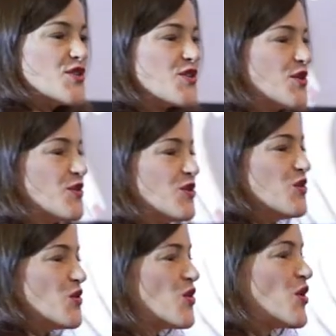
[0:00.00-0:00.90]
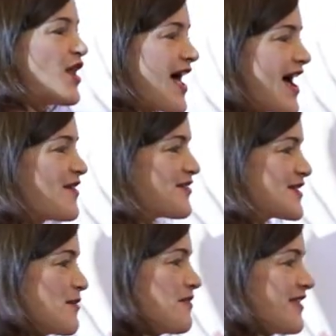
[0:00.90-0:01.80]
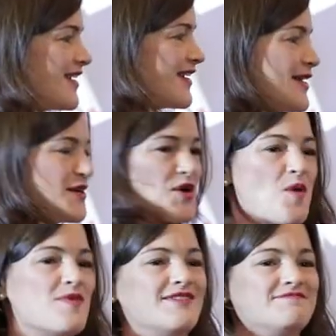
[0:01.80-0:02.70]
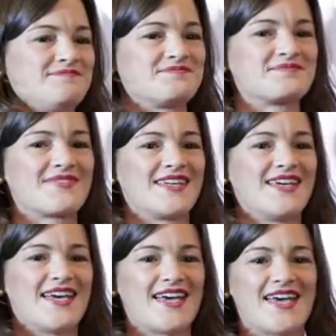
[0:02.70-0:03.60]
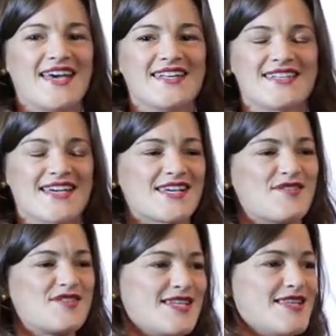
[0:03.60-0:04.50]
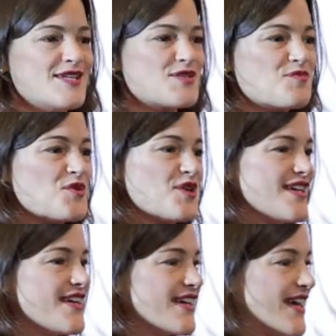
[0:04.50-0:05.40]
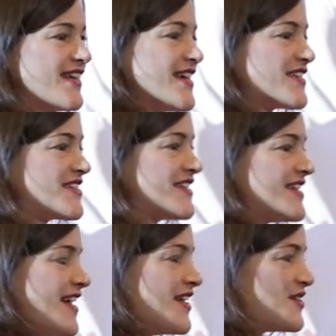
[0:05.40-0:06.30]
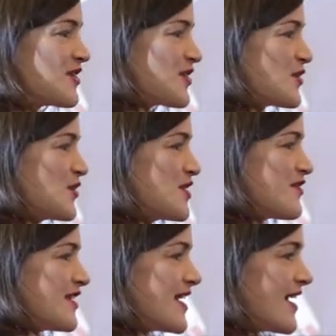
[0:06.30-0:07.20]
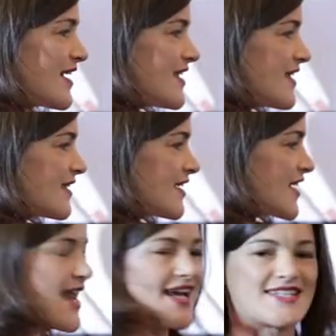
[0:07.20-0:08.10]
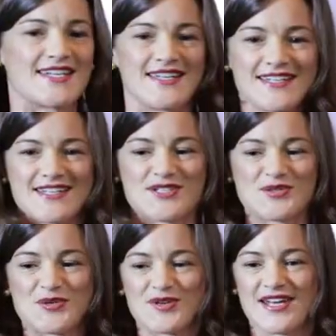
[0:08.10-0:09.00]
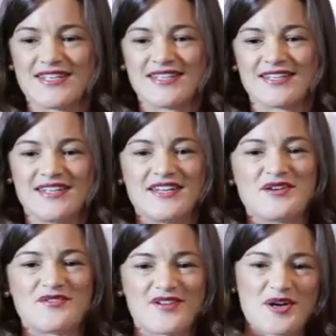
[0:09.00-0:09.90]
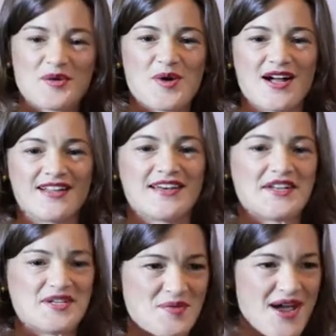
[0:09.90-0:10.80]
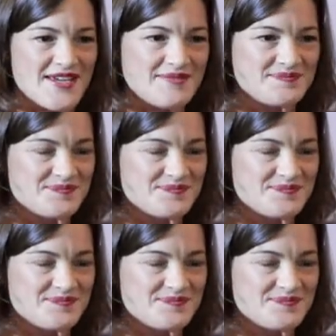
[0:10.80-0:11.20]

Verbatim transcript: So you all have something in common. And as I've seen this morning and yesterday during the course of the day, I think the connecting is already very well underway.